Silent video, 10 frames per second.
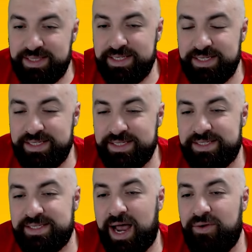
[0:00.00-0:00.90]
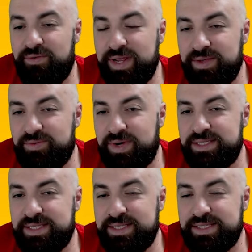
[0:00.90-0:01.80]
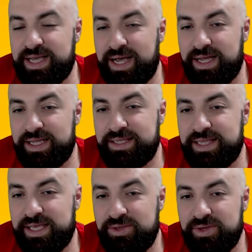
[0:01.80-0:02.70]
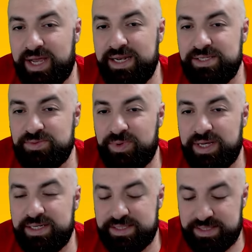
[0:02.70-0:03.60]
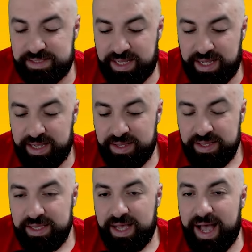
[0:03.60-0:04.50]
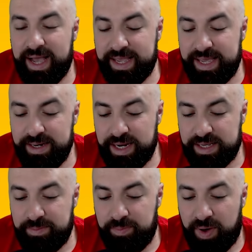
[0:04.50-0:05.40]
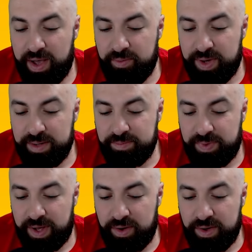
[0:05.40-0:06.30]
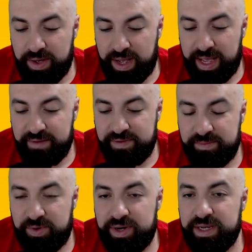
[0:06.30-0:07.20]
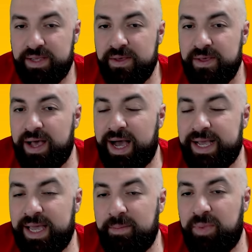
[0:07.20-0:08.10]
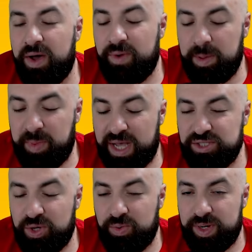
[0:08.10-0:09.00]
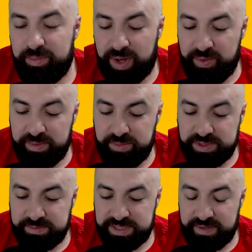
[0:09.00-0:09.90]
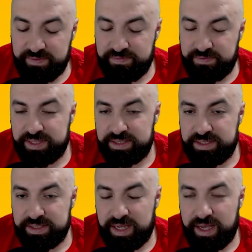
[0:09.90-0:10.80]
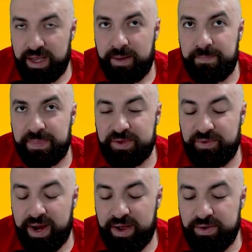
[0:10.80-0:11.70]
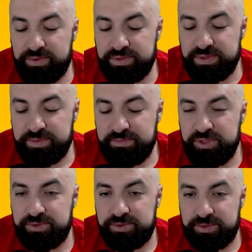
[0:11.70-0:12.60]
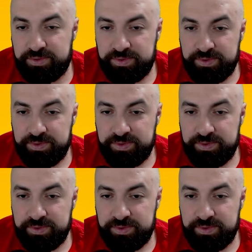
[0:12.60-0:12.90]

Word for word: this. I really wanted this card. Thank you. At least one is a start. I can like buy one, but I have him already. I can buy one, but I don't want to buy one because I'm saving for the um, Crown Mewtwo.